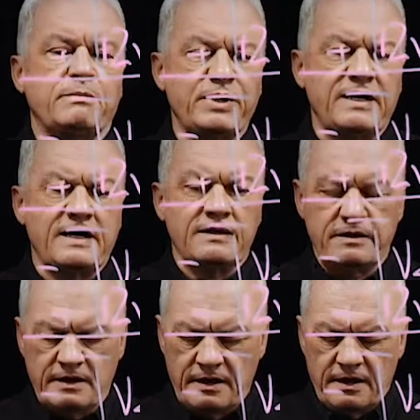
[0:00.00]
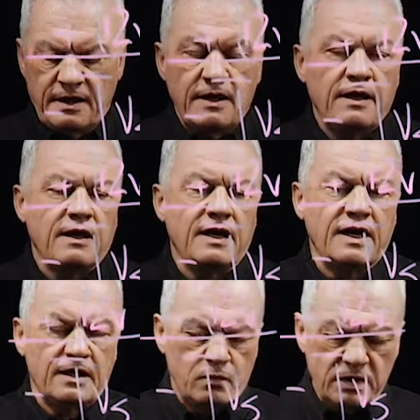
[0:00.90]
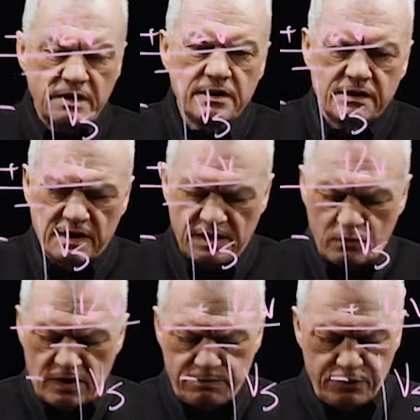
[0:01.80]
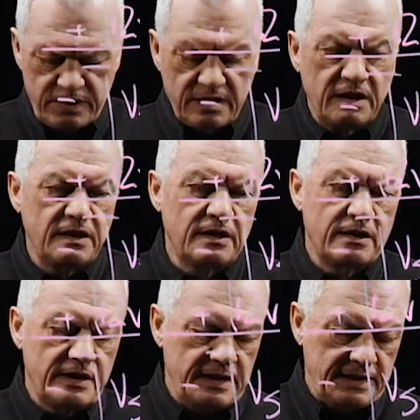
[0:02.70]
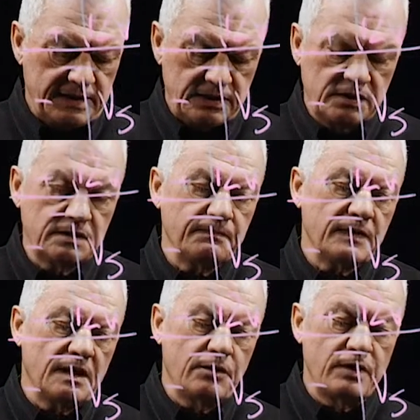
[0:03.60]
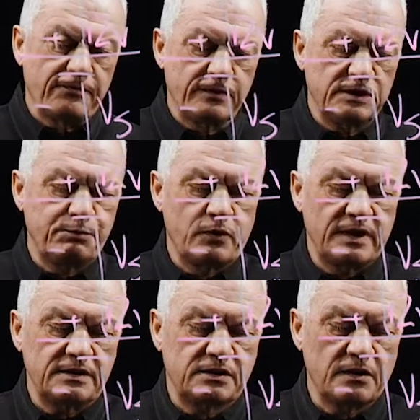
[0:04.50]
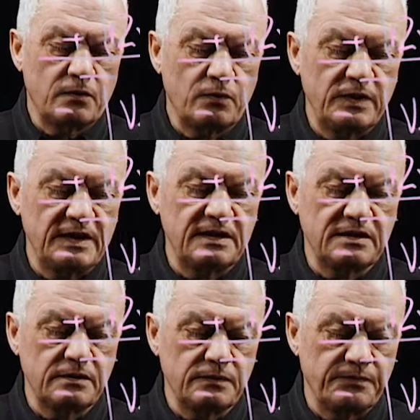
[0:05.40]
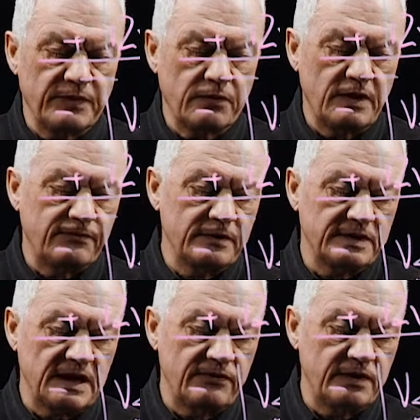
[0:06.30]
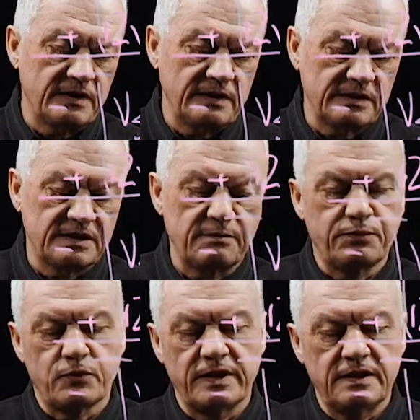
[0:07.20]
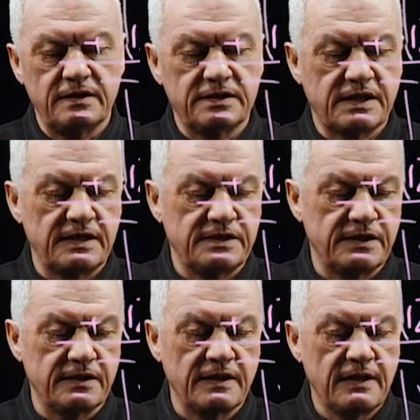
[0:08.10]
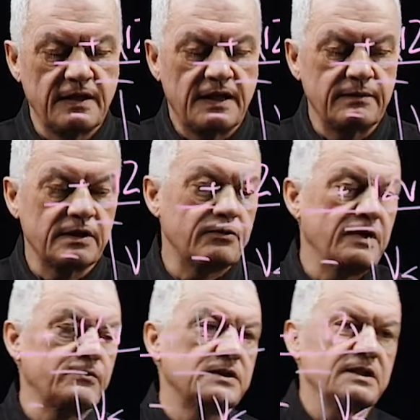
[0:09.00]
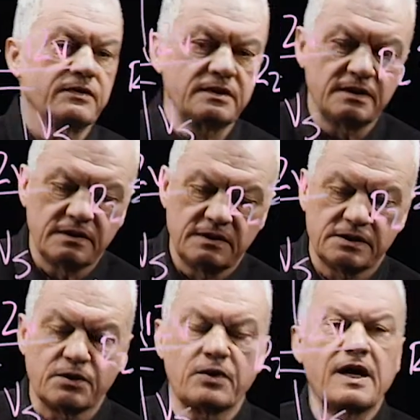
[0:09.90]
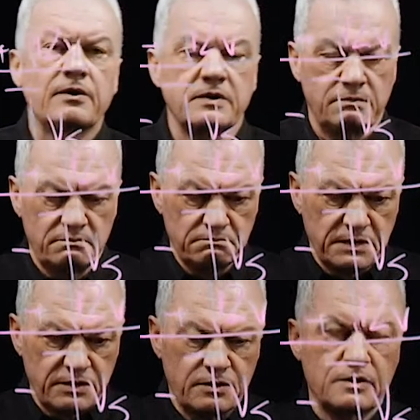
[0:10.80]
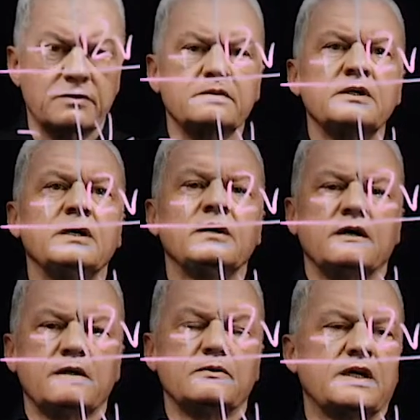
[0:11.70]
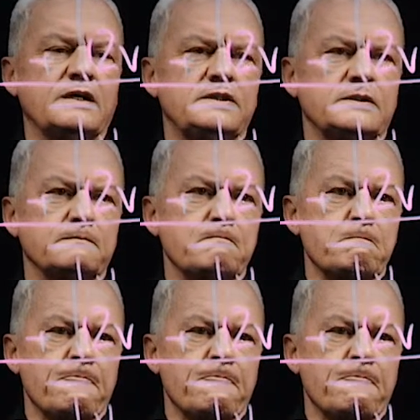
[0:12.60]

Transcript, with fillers: a path. And one other thing I want to put in here is a reference point. So we need to reference everything to some point. In this case here, I'm going to reference everything to this ground, Mother Earth location.